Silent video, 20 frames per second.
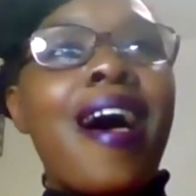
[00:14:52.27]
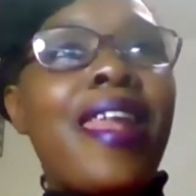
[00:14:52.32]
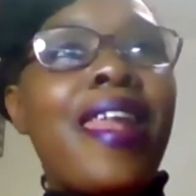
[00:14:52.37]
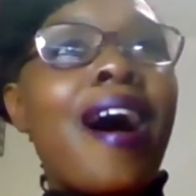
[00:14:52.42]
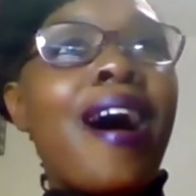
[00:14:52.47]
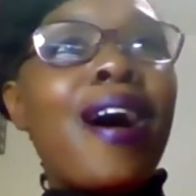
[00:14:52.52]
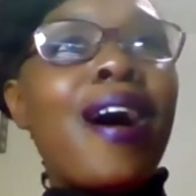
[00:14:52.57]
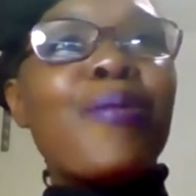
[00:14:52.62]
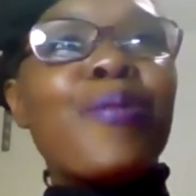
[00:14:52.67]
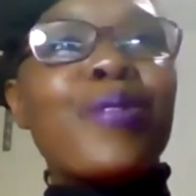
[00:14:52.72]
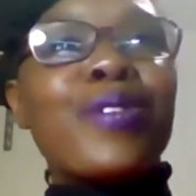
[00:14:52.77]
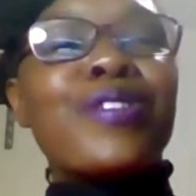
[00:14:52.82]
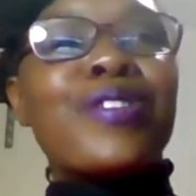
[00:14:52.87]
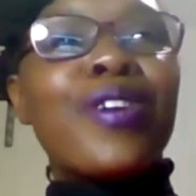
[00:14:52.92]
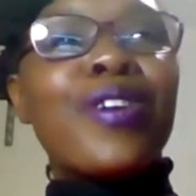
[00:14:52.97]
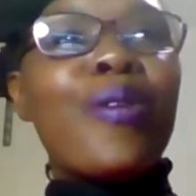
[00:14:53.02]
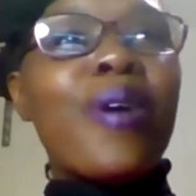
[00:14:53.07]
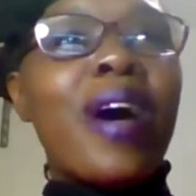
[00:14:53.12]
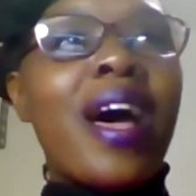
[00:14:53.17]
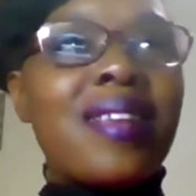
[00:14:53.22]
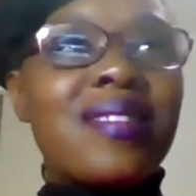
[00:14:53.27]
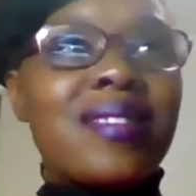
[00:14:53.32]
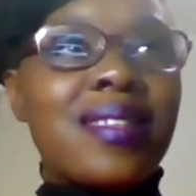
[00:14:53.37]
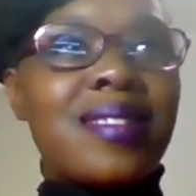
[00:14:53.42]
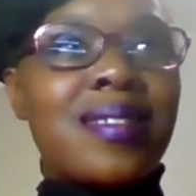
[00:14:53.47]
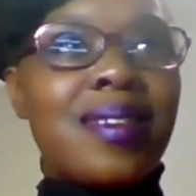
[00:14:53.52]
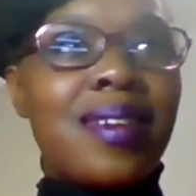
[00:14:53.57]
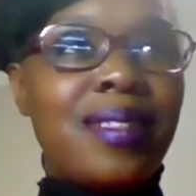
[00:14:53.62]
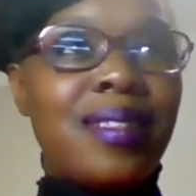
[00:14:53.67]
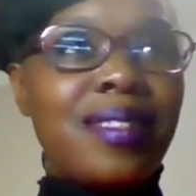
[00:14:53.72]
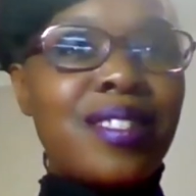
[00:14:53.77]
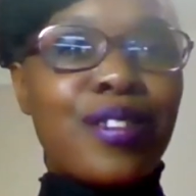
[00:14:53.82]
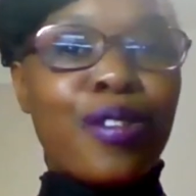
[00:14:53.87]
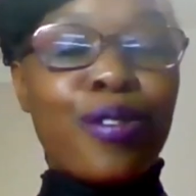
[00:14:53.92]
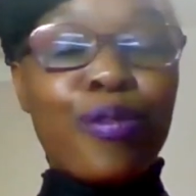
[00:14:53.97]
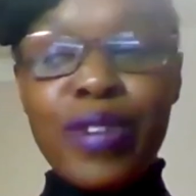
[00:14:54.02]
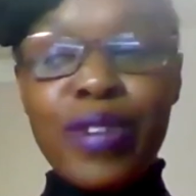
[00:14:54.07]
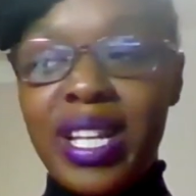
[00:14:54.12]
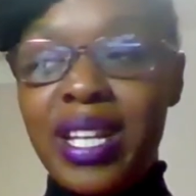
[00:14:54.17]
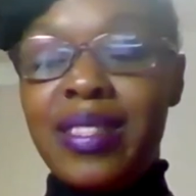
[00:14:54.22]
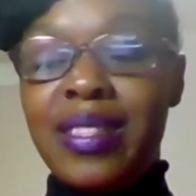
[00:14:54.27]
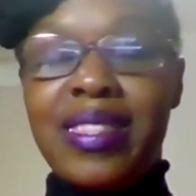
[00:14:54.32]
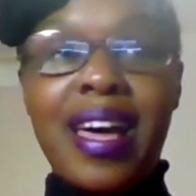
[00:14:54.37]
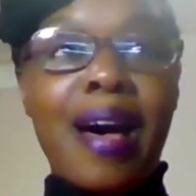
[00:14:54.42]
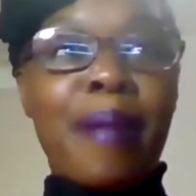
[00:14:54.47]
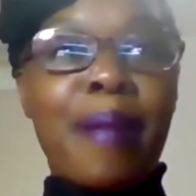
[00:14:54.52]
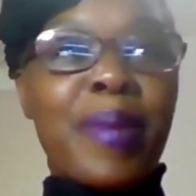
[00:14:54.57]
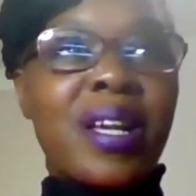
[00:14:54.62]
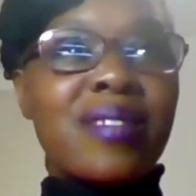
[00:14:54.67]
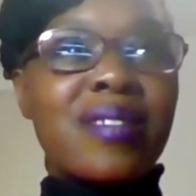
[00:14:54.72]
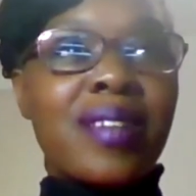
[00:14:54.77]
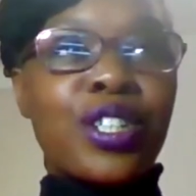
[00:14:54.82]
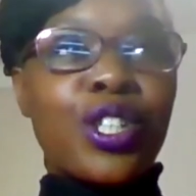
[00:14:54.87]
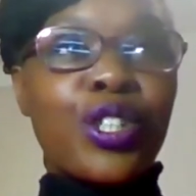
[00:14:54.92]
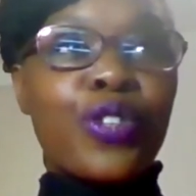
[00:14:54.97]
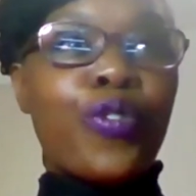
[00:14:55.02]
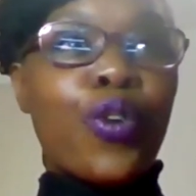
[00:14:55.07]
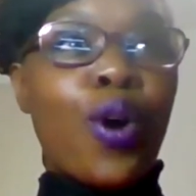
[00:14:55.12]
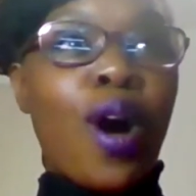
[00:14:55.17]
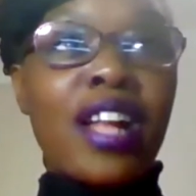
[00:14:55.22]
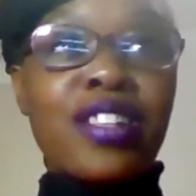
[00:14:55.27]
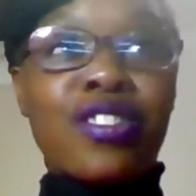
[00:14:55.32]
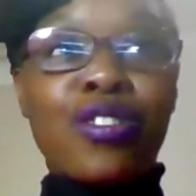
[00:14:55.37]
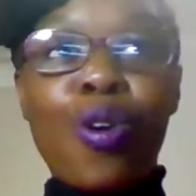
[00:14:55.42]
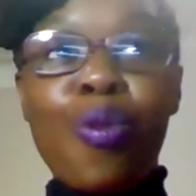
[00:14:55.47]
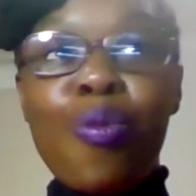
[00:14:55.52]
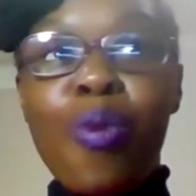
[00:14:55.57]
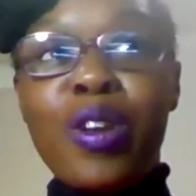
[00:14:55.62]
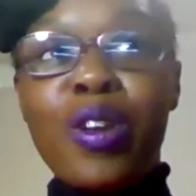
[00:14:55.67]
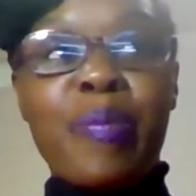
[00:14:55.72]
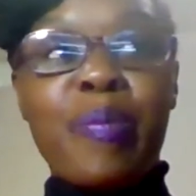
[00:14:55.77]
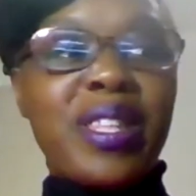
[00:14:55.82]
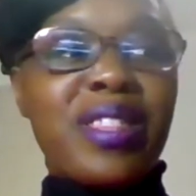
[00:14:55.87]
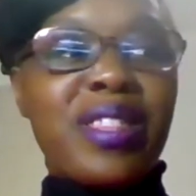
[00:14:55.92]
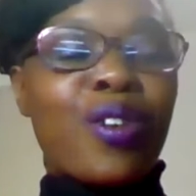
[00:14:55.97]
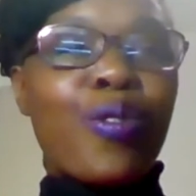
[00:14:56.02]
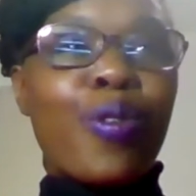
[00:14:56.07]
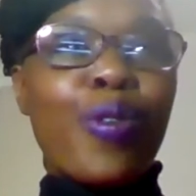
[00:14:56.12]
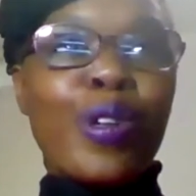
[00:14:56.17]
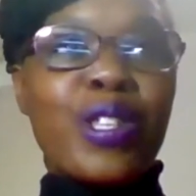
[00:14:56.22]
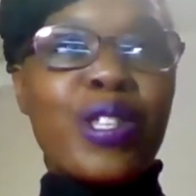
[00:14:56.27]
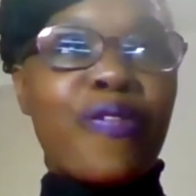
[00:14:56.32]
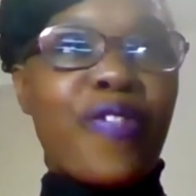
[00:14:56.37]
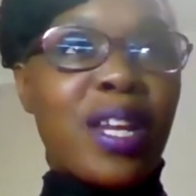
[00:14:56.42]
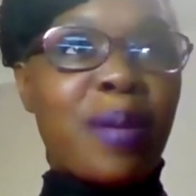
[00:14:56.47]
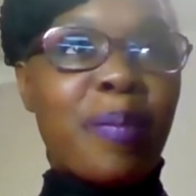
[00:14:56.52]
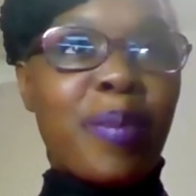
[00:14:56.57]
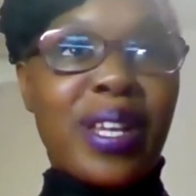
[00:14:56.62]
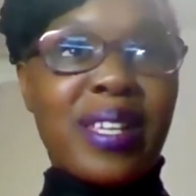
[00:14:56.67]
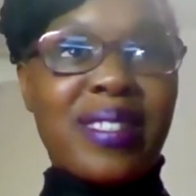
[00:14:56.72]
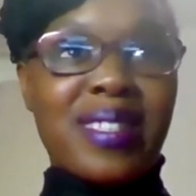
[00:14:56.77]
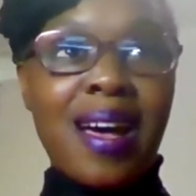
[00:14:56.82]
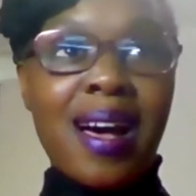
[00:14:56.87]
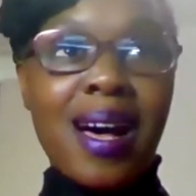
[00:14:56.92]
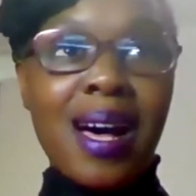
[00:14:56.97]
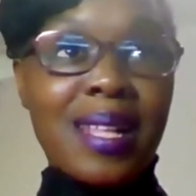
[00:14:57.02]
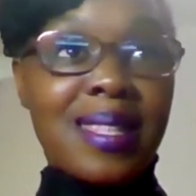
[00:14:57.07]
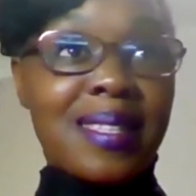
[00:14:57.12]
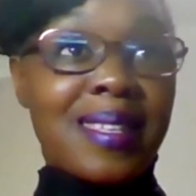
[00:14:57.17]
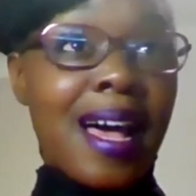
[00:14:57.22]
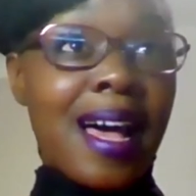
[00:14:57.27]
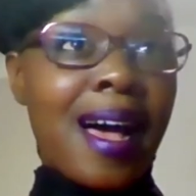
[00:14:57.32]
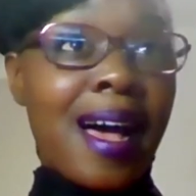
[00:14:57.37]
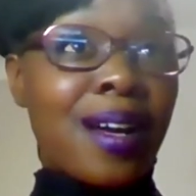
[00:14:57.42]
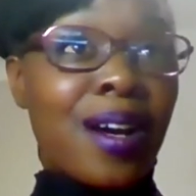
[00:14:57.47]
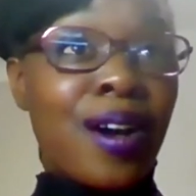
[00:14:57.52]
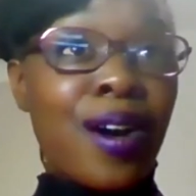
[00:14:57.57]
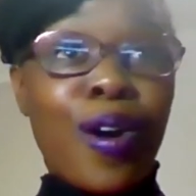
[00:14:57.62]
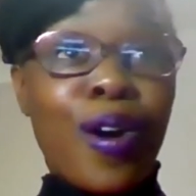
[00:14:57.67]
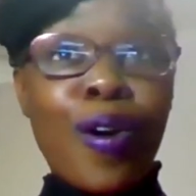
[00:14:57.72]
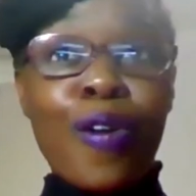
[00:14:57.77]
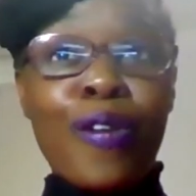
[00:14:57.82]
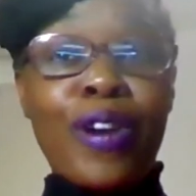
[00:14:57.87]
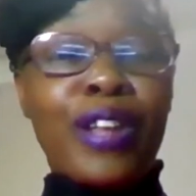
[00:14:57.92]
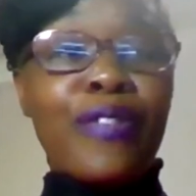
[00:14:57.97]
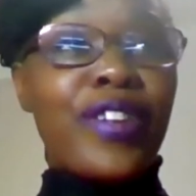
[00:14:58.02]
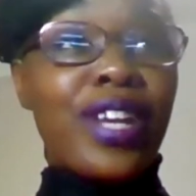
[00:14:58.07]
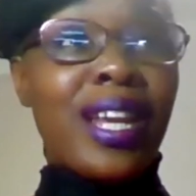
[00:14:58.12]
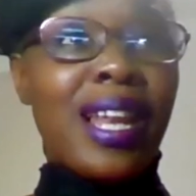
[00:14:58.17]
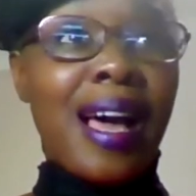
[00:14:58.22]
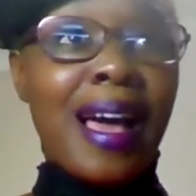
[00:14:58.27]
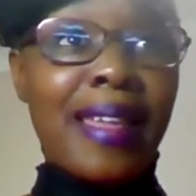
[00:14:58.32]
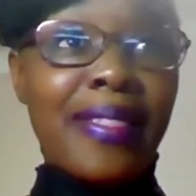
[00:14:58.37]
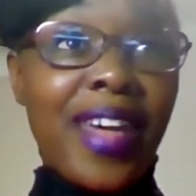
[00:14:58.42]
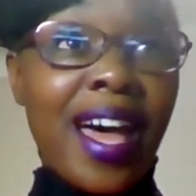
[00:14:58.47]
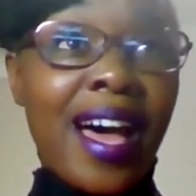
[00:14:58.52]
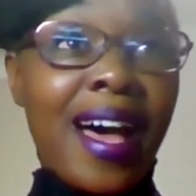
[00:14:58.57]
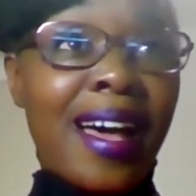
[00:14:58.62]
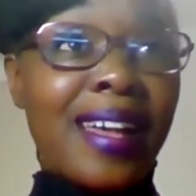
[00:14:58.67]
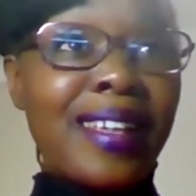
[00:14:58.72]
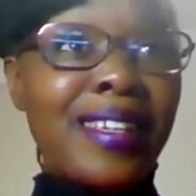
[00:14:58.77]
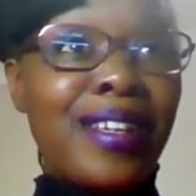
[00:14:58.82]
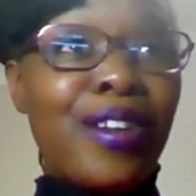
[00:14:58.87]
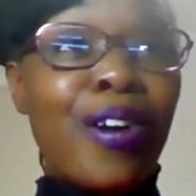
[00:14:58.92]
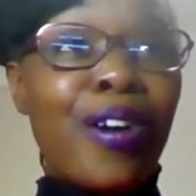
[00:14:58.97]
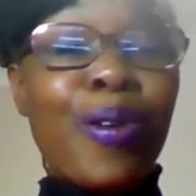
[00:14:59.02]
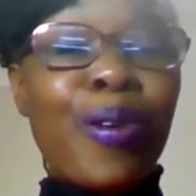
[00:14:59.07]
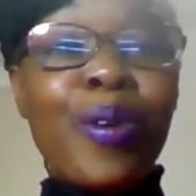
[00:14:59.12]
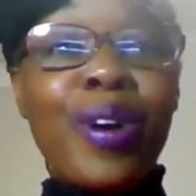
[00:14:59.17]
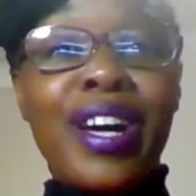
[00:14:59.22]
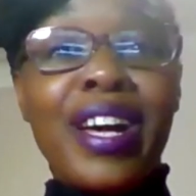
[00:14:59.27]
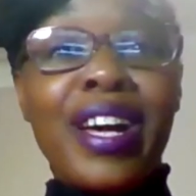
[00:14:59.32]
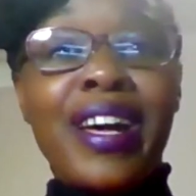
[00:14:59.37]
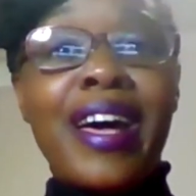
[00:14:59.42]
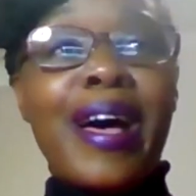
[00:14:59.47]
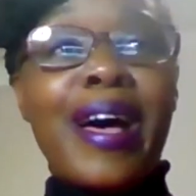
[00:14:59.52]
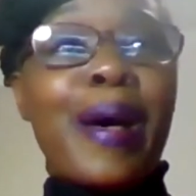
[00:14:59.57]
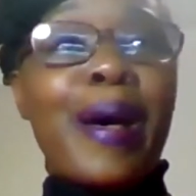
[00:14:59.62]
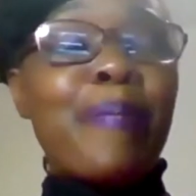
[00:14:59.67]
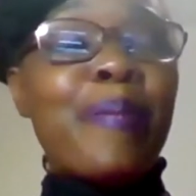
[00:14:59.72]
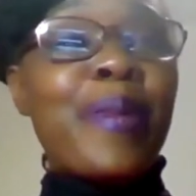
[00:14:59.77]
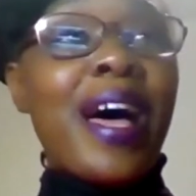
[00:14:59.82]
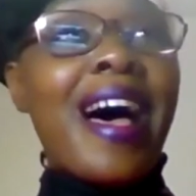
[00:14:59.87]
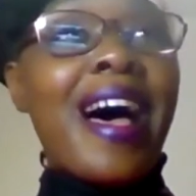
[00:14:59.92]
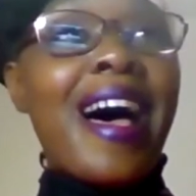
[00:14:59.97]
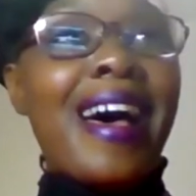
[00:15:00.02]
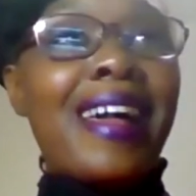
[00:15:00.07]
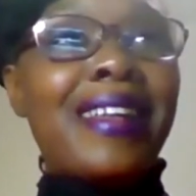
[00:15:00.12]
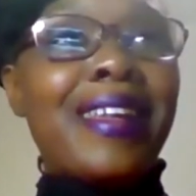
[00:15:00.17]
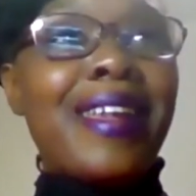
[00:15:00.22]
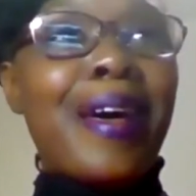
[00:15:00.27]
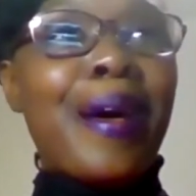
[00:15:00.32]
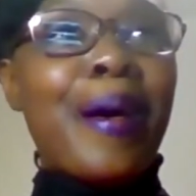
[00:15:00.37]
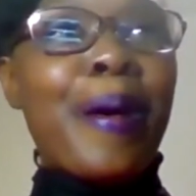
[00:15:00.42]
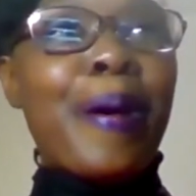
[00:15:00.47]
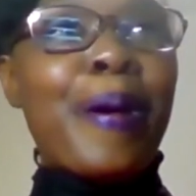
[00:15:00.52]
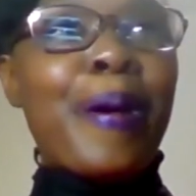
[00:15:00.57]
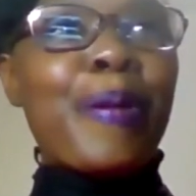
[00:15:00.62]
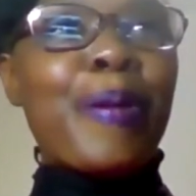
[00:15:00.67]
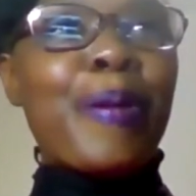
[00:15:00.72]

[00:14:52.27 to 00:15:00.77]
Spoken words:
And I was so hesitant to read that because I just thought, I don't want to be the cause of anybody's heart attack or anything like that, you know? And